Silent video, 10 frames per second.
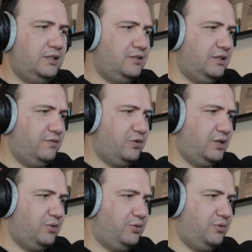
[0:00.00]
to give credit
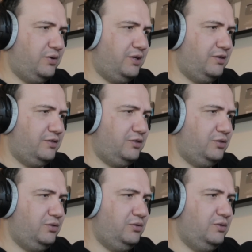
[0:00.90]
where credit is
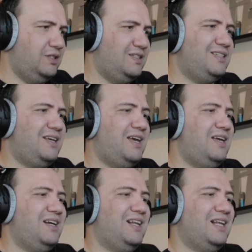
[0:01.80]
due. This is K
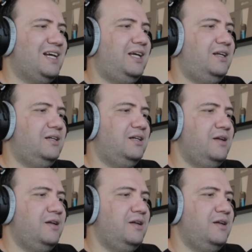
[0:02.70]
Klein.